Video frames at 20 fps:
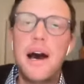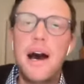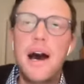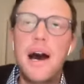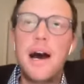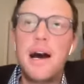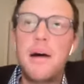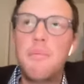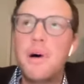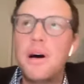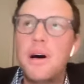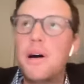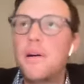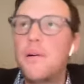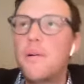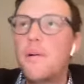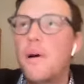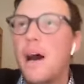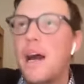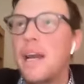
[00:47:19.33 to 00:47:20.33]

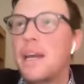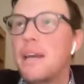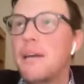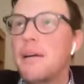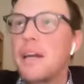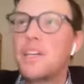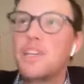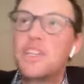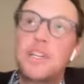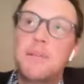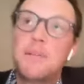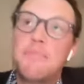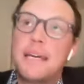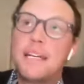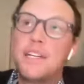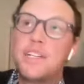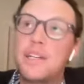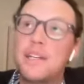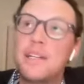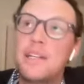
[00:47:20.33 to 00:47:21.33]
I should
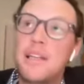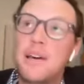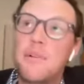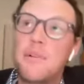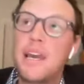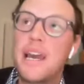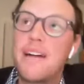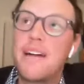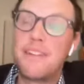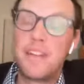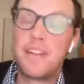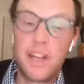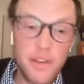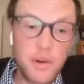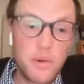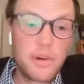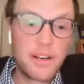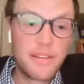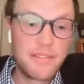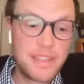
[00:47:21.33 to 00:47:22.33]
mention that we have
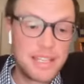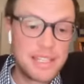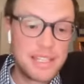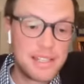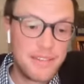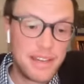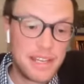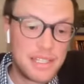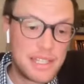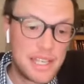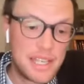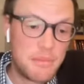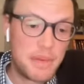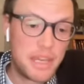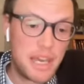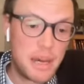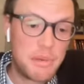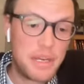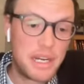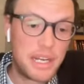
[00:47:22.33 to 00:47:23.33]
another one of these events
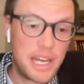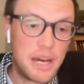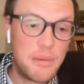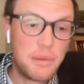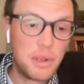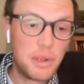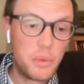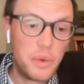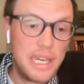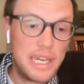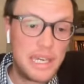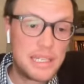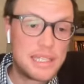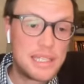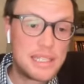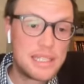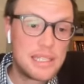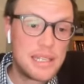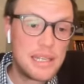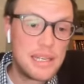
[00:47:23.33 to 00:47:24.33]
coming up in a couple of
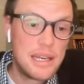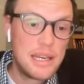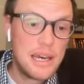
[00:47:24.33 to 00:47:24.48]
weeks.